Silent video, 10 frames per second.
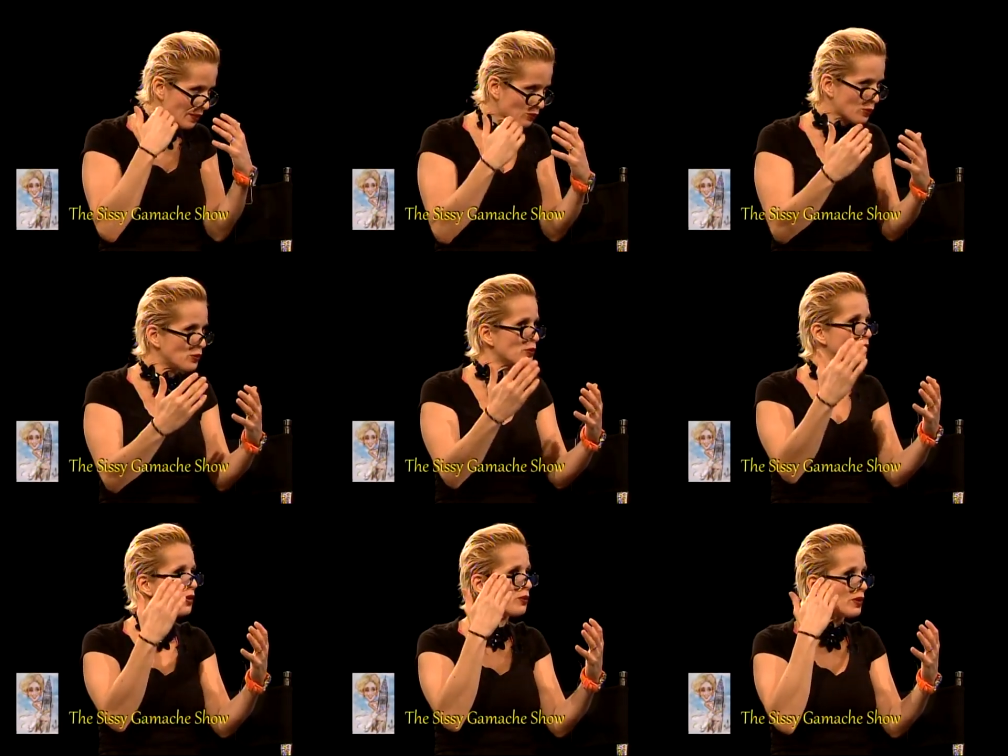it's when you
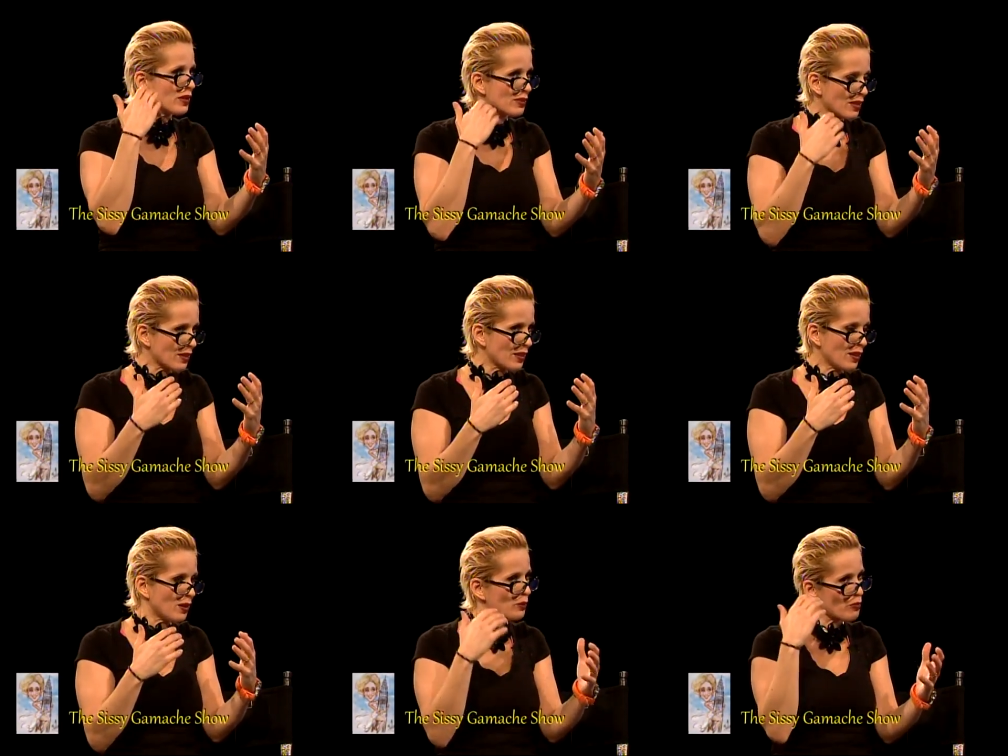know exactly
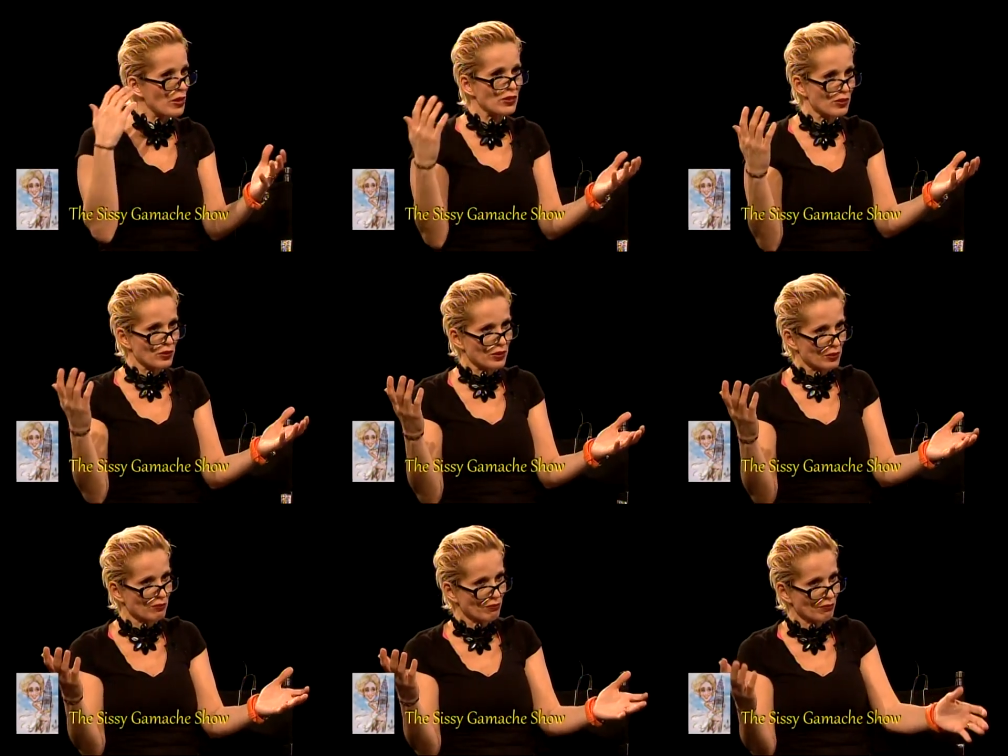how things are going to
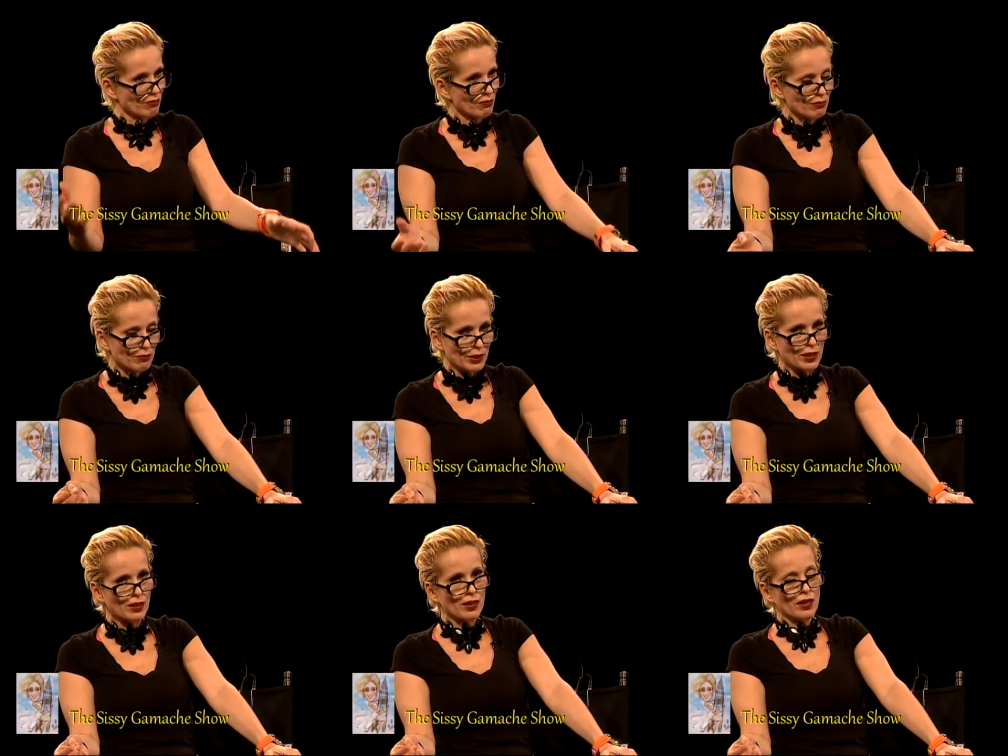exactly. be.